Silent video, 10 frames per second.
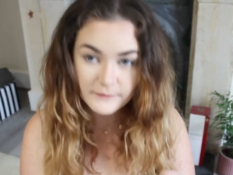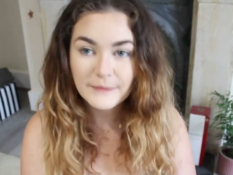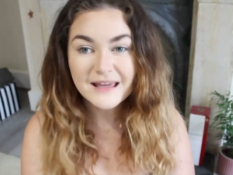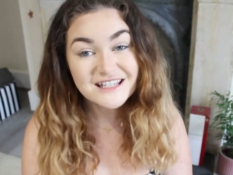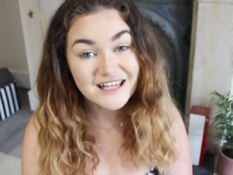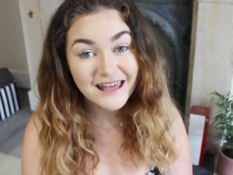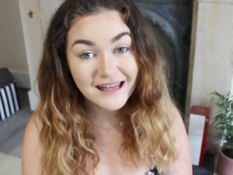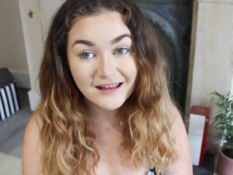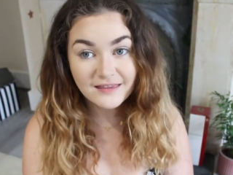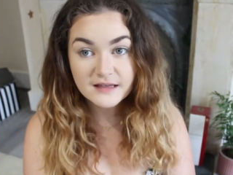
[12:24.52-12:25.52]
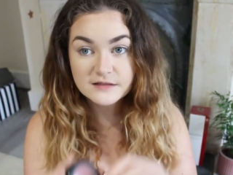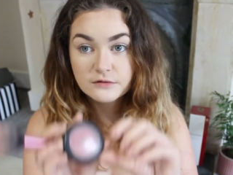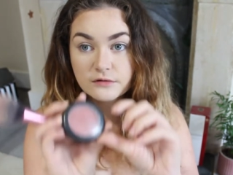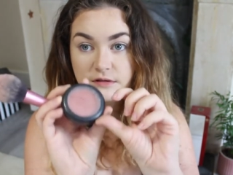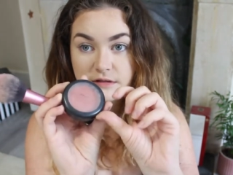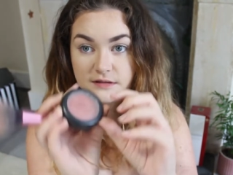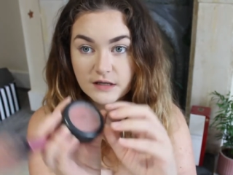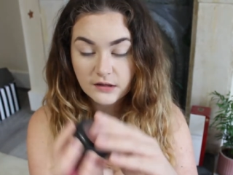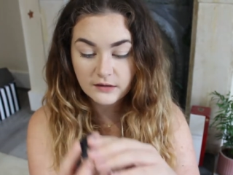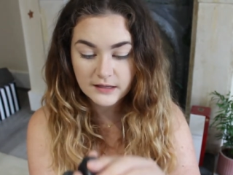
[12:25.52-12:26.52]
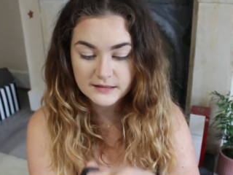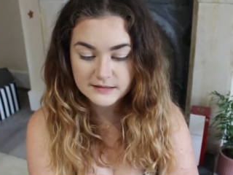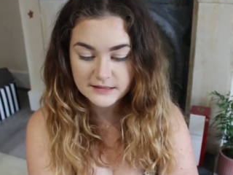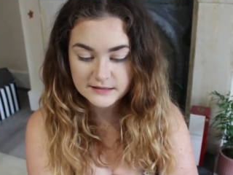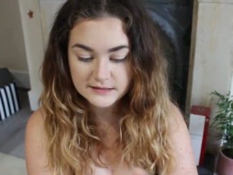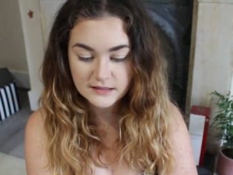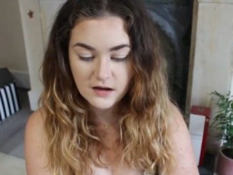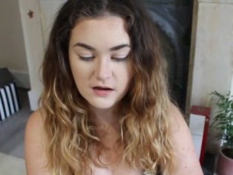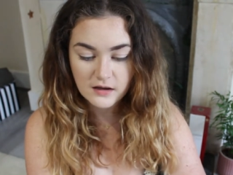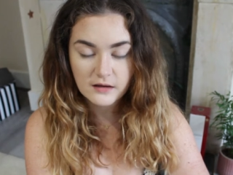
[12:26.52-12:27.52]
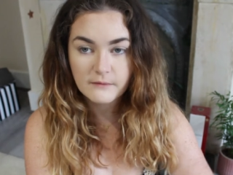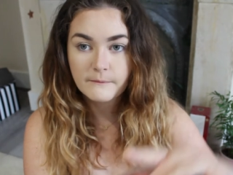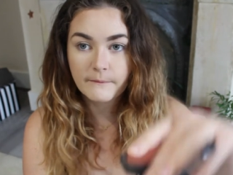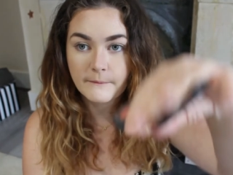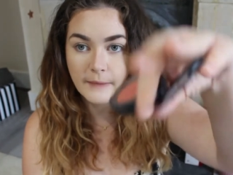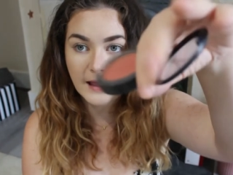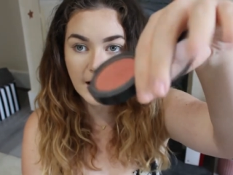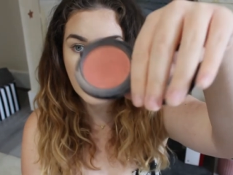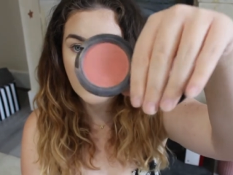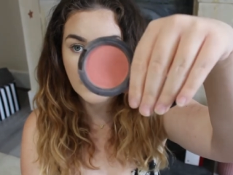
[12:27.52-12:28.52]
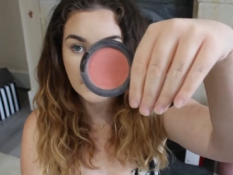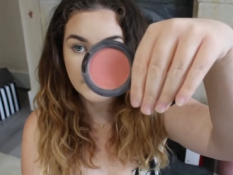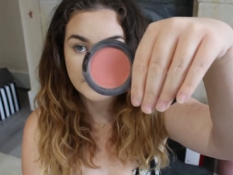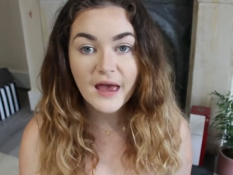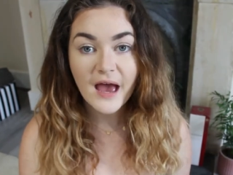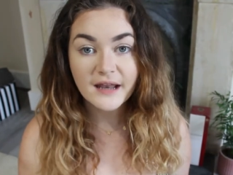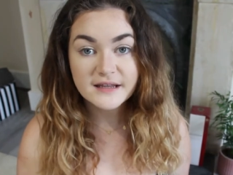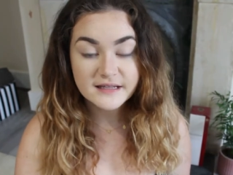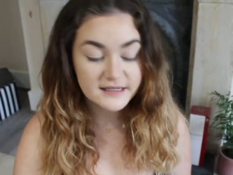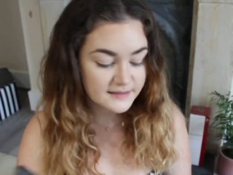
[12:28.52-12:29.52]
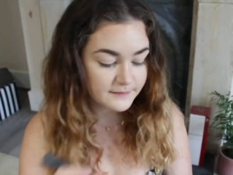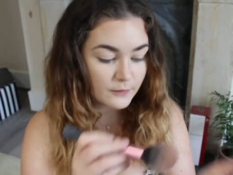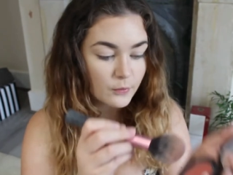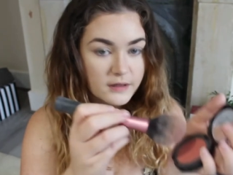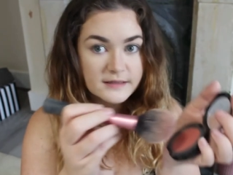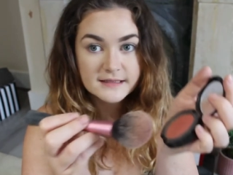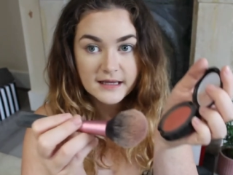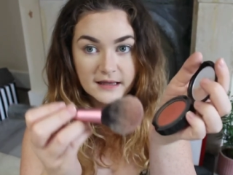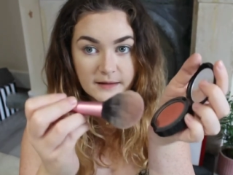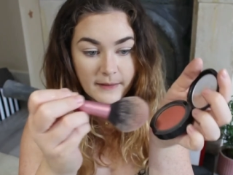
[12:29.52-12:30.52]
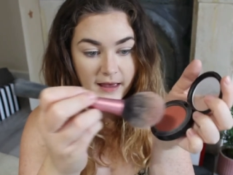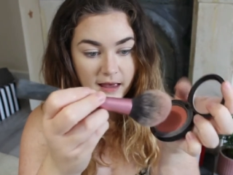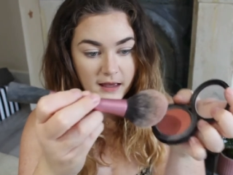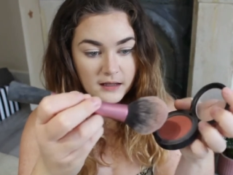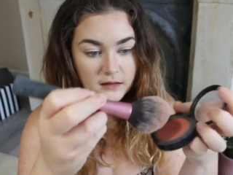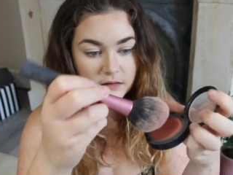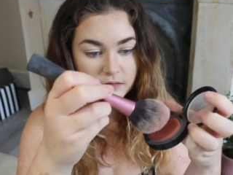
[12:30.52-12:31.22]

Peachy Keen I think it's called. So it's this dark pink colour. I'm just going to dip it once in the pan,